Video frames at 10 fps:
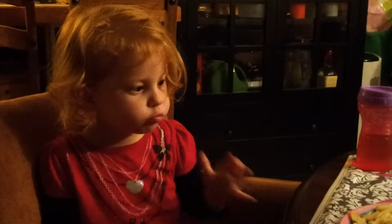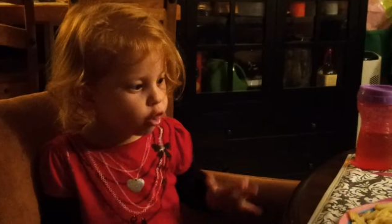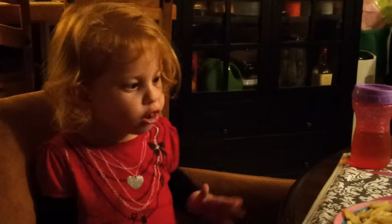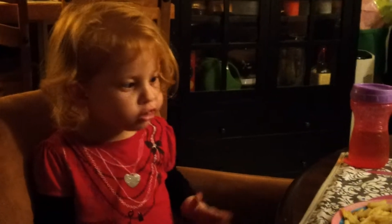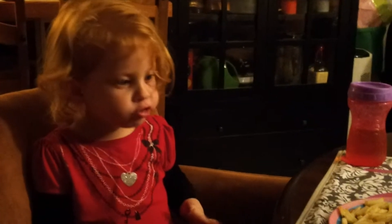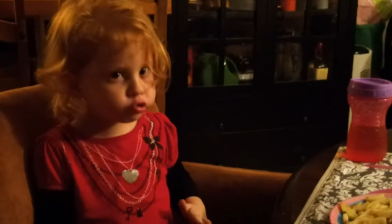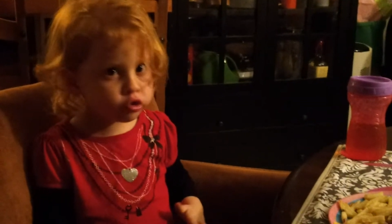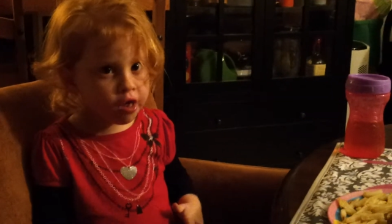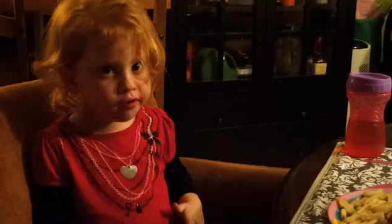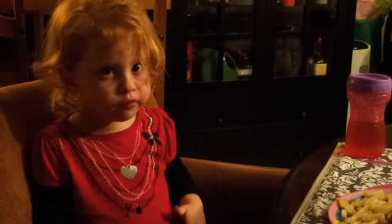Hey,
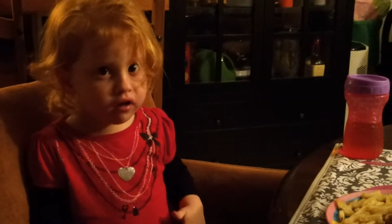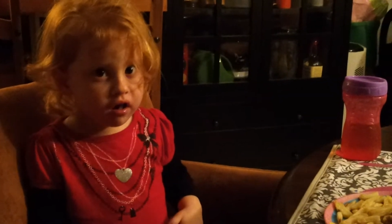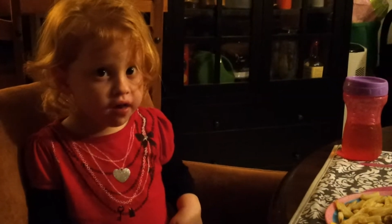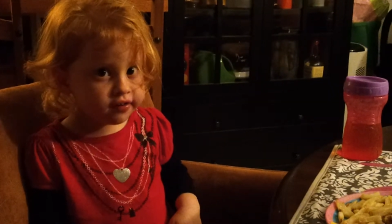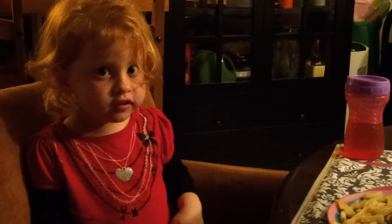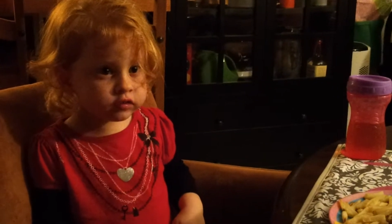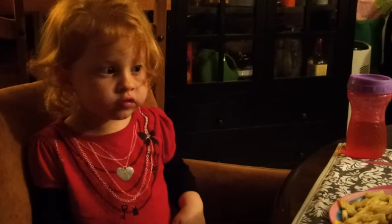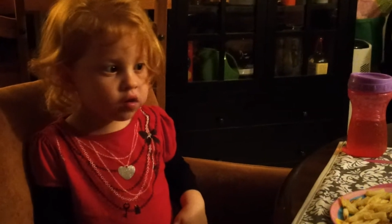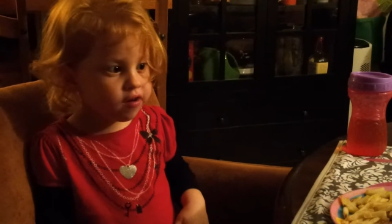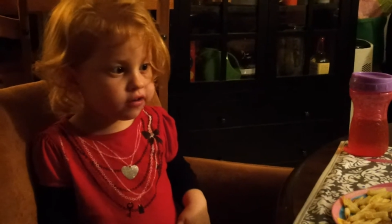Caroline. What?
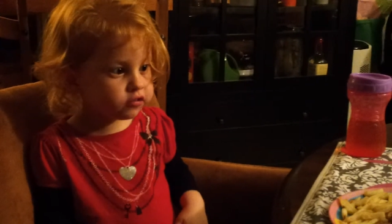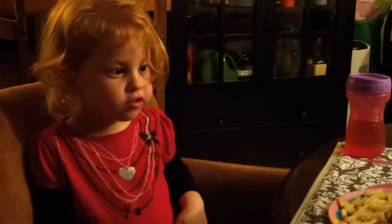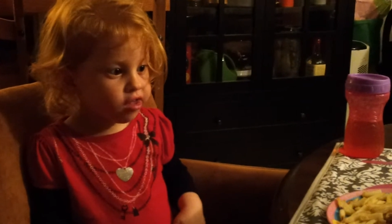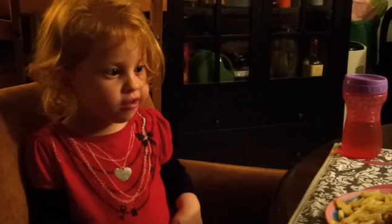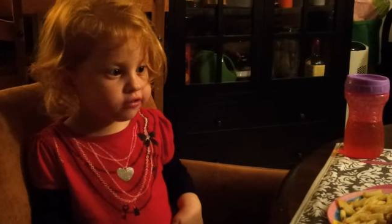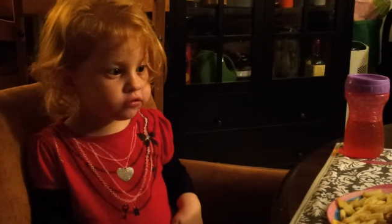What are you eating?